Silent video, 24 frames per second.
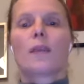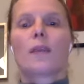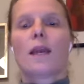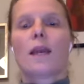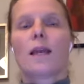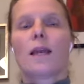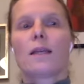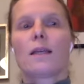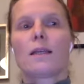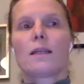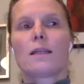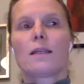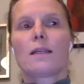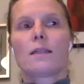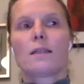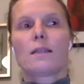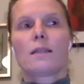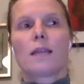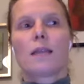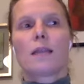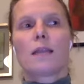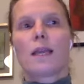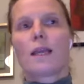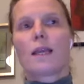And
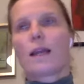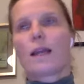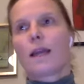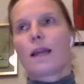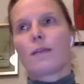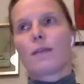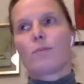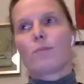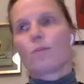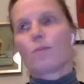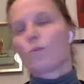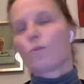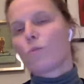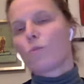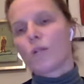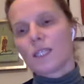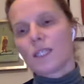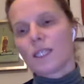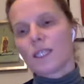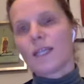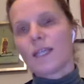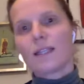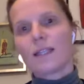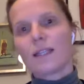they can either book
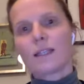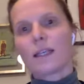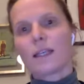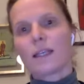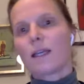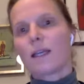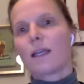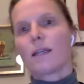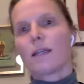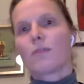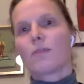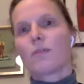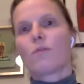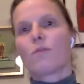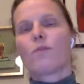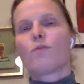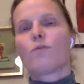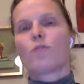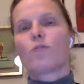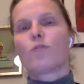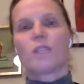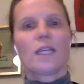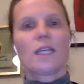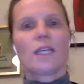1 single ticket or
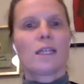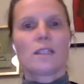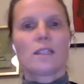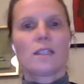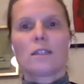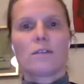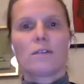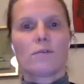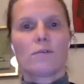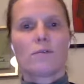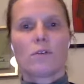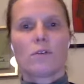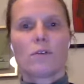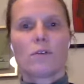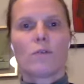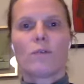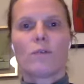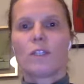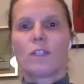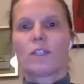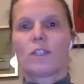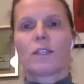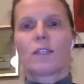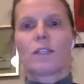4 tickets in a row,
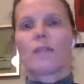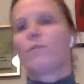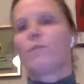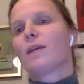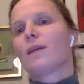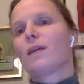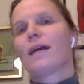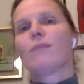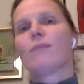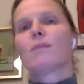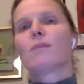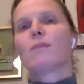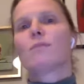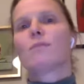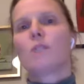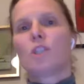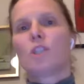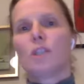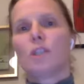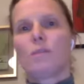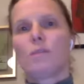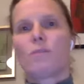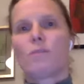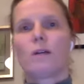which then becomes a bit
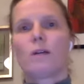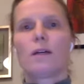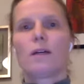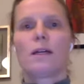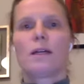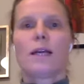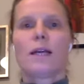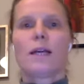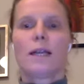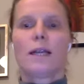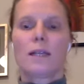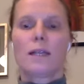cheaper. And